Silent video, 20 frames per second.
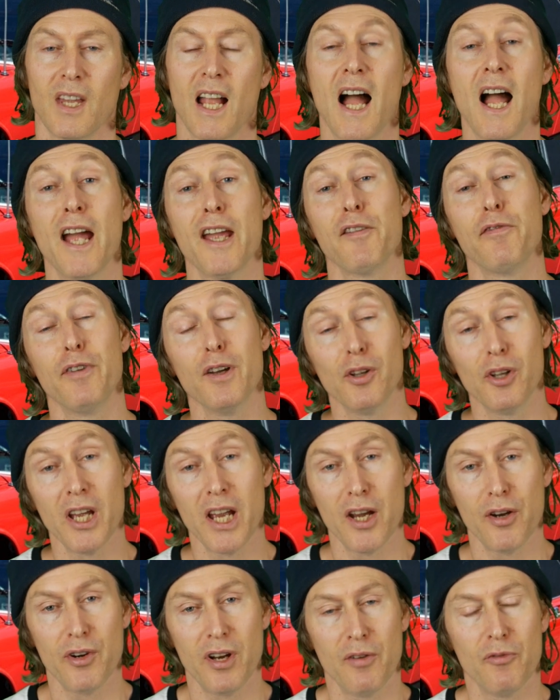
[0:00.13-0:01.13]
Hi, Phil
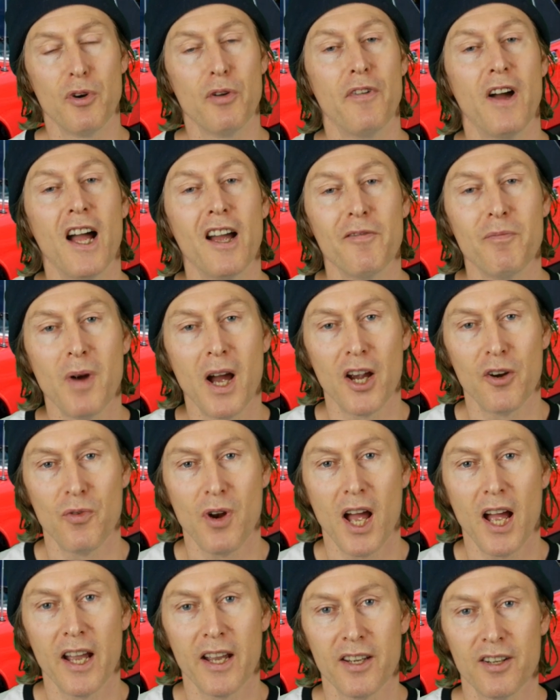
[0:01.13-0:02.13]
here at Revive My
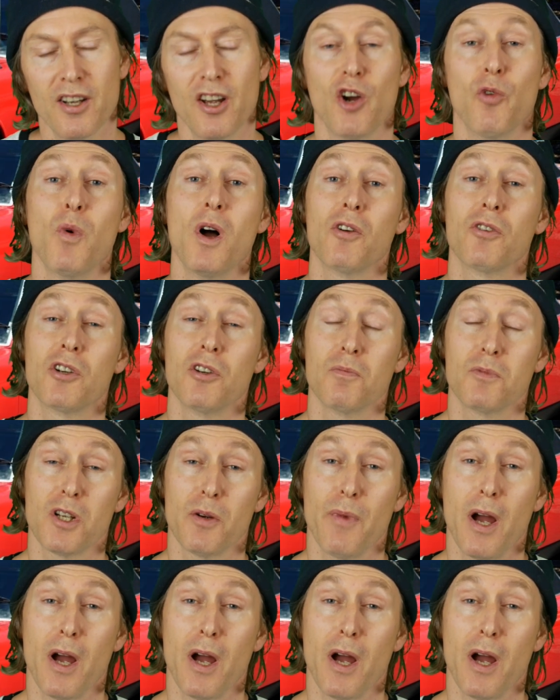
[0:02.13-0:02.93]
Ride, and welcome to